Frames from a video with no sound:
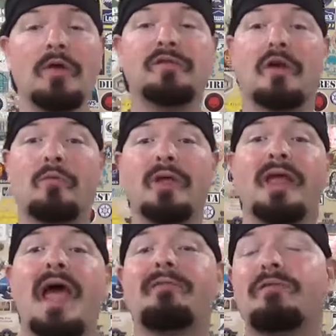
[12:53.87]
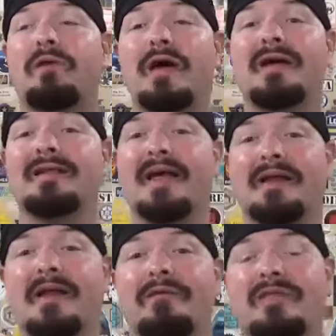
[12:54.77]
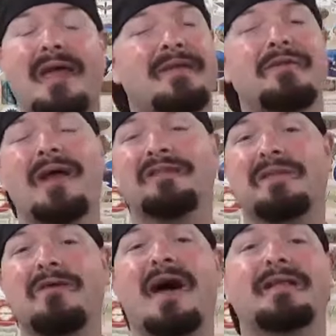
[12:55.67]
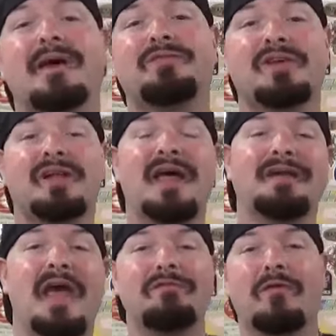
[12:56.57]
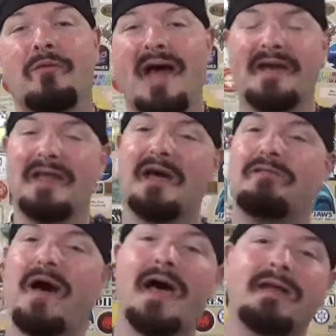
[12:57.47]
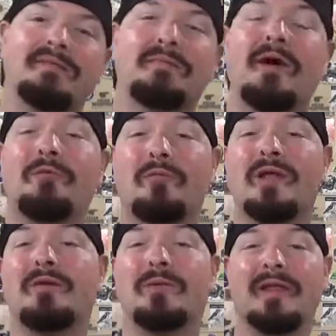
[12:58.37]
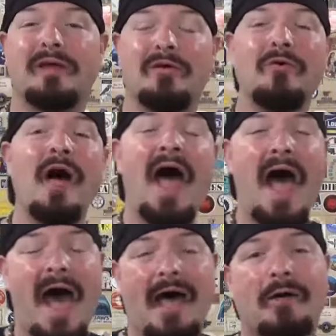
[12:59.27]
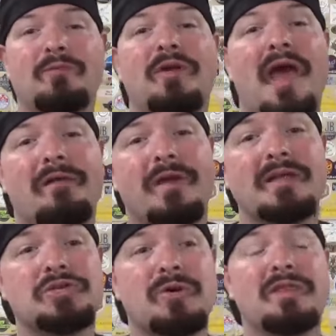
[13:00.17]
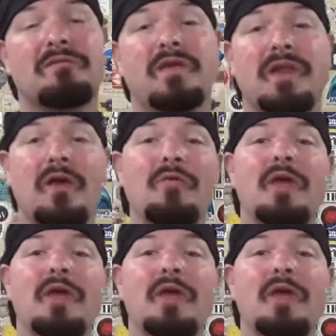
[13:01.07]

So really having fun collecting everything. You guys know I love to collect a variety of items, but really, really cool School. I hope you have enjoyed the video.